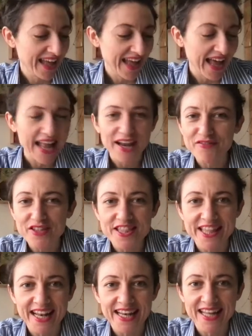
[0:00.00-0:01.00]
I love a
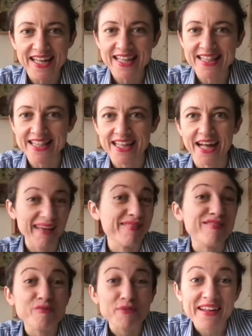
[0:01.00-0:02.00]
challenge. I'm
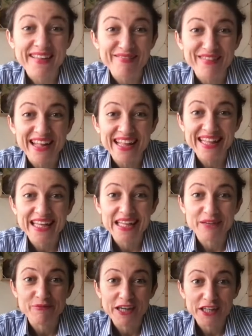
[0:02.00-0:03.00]
super excited
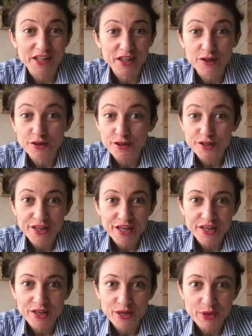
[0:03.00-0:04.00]
about
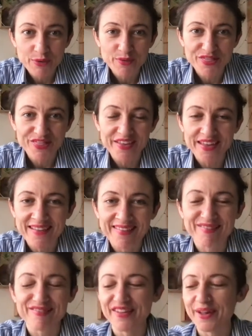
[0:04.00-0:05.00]
learning new things.